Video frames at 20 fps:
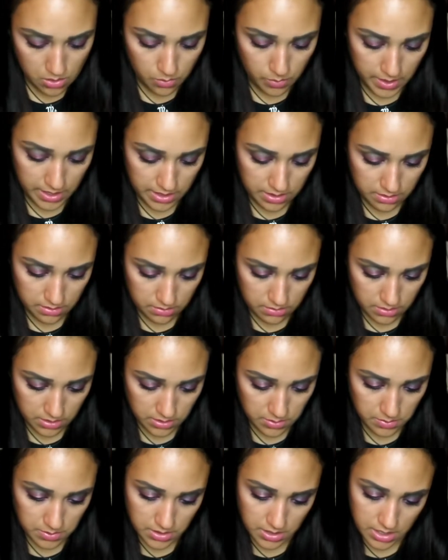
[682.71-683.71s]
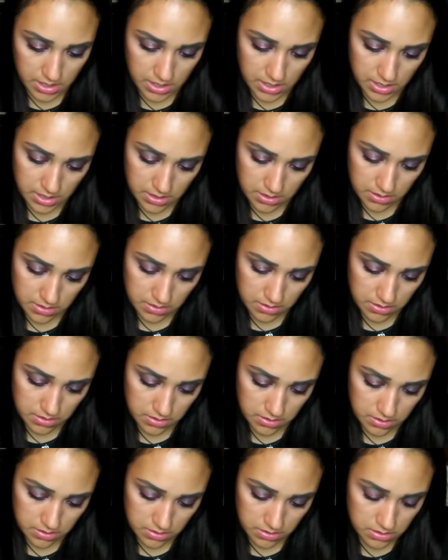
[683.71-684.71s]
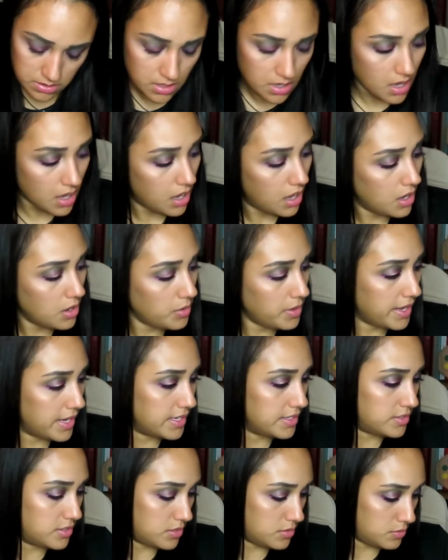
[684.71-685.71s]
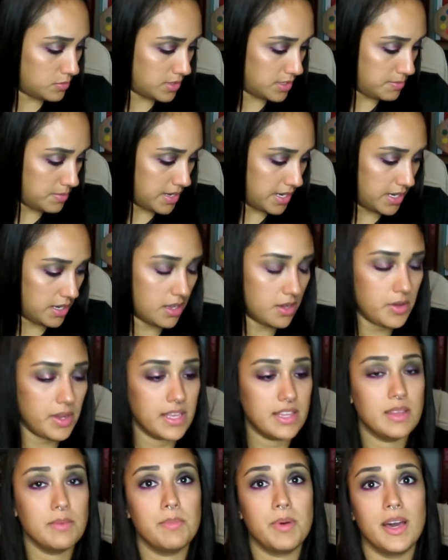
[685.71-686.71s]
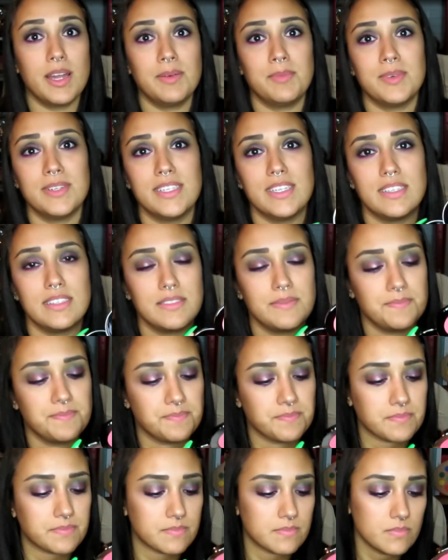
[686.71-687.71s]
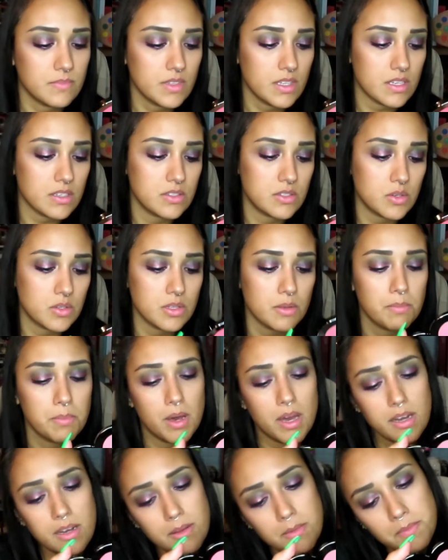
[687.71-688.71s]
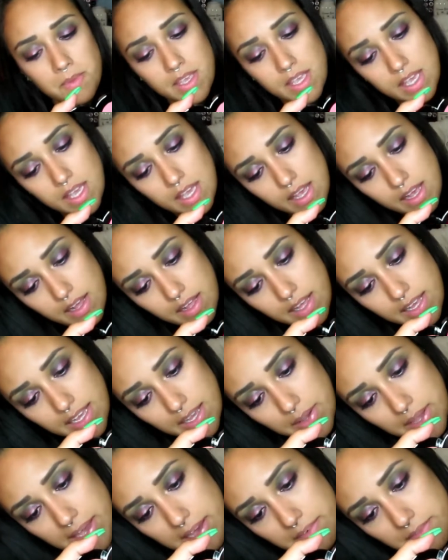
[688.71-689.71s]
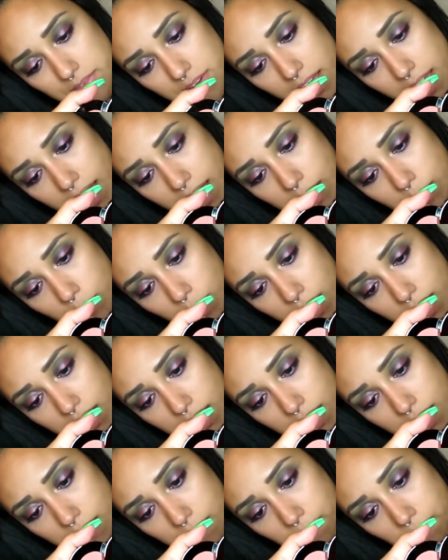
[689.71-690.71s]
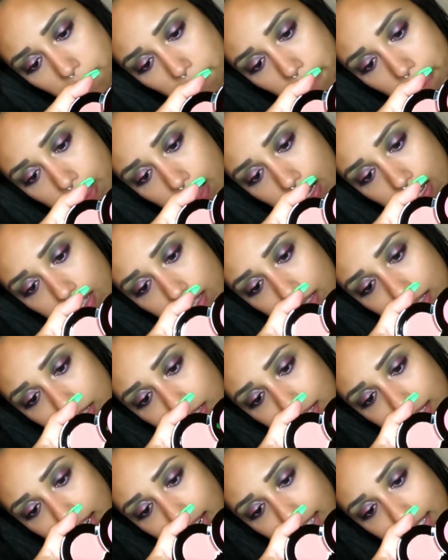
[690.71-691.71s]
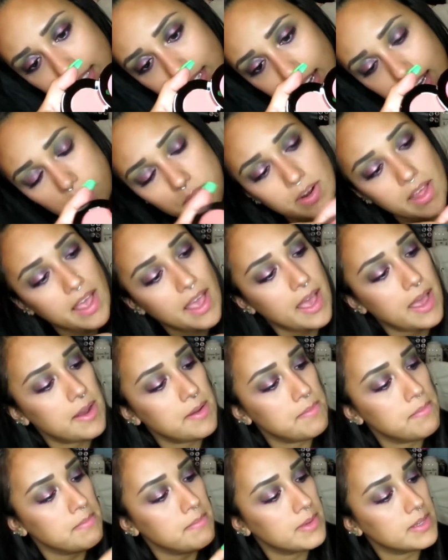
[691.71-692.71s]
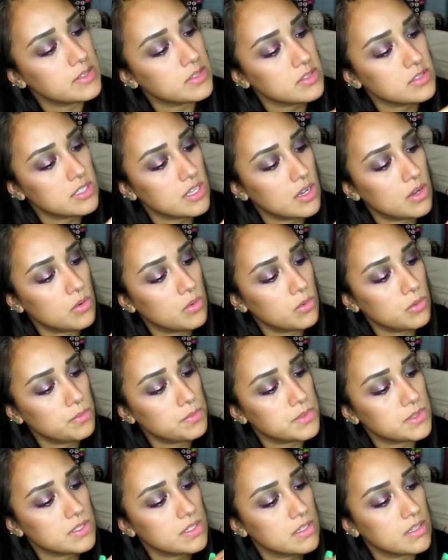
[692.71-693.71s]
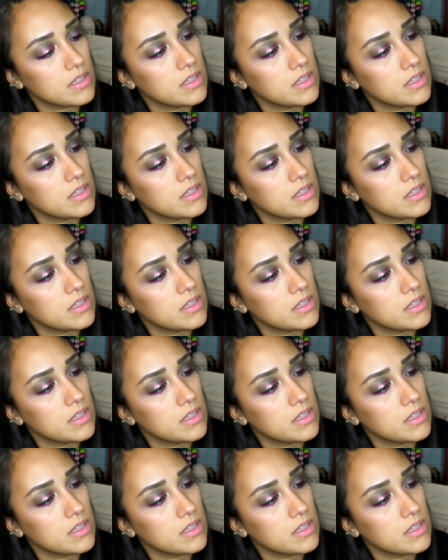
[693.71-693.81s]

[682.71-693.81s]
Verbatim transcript: Wait, this one kind of does. Okay, so one might. Okay, the bottom one does. So on the bottom, we have NYE, Decked Out, and Mistletoe. Oops.